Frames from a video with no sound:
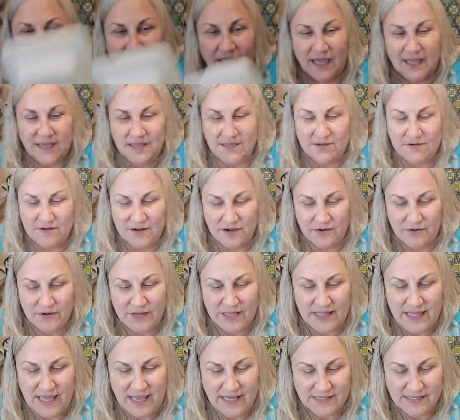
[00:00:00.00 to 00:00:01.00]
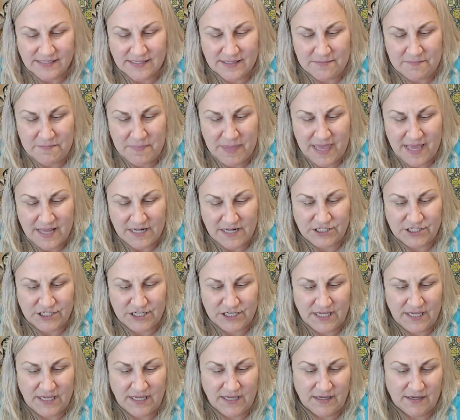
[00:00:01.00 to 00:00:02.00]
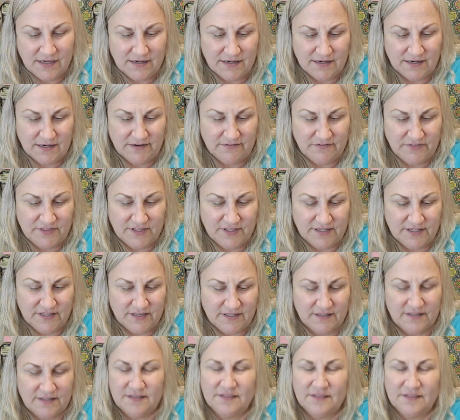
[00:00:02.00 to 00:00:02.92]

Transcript: And you know, it has the matching of the,